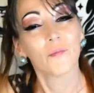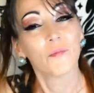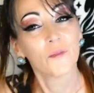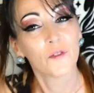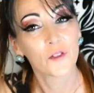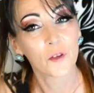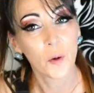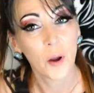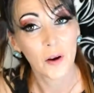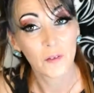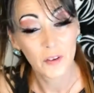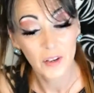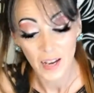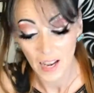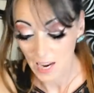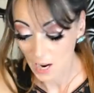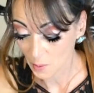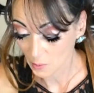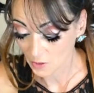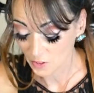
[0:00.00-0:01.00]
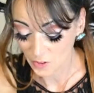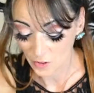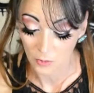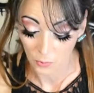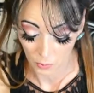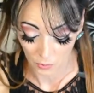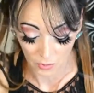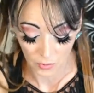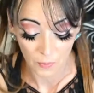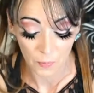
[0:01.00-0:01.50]
So every day I would do
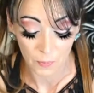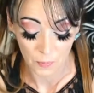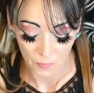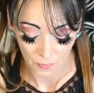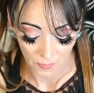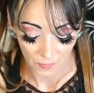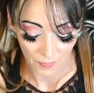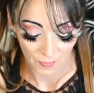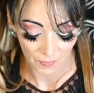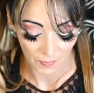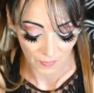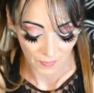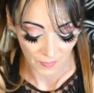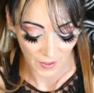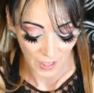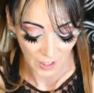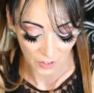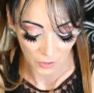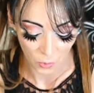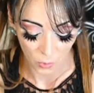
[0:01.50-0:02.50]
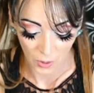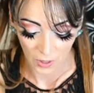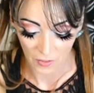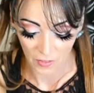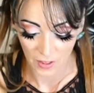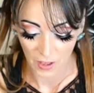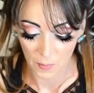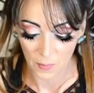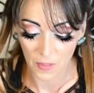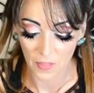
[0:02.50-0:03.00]
this with each one of
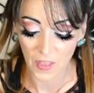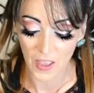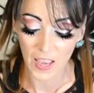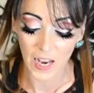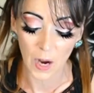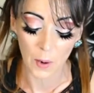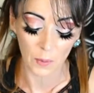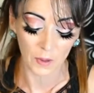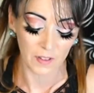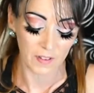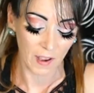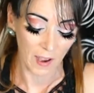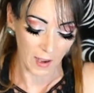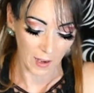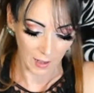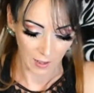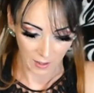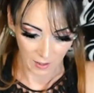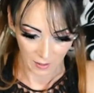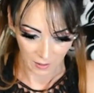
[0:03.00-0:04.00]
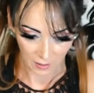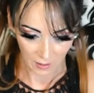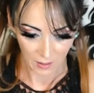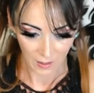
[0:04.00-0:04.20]
them. And then I would take